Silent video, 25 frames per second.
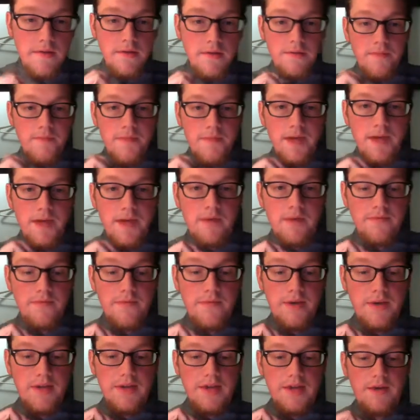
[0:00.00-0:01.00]
make it
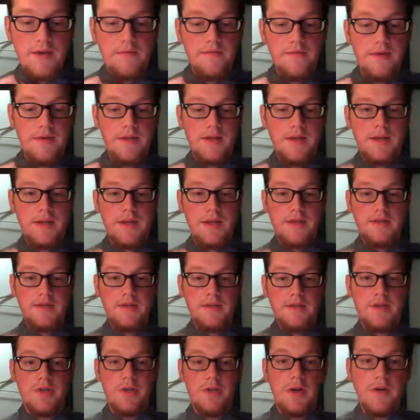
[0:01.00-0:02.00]
really, really nice and
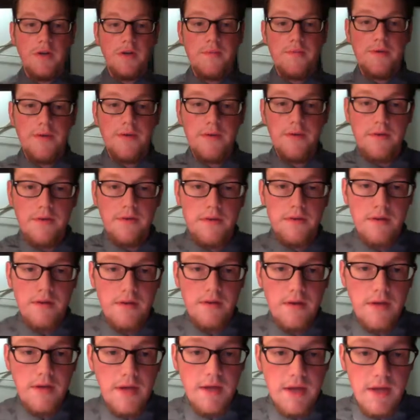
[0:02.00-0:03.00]
sharp.
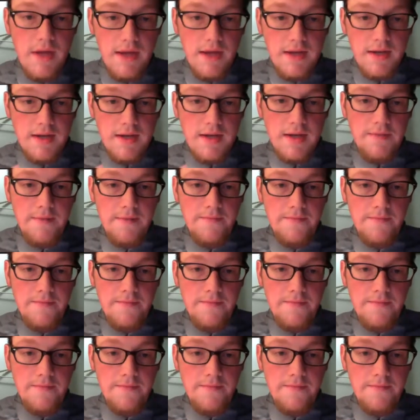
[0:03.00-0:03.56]
And I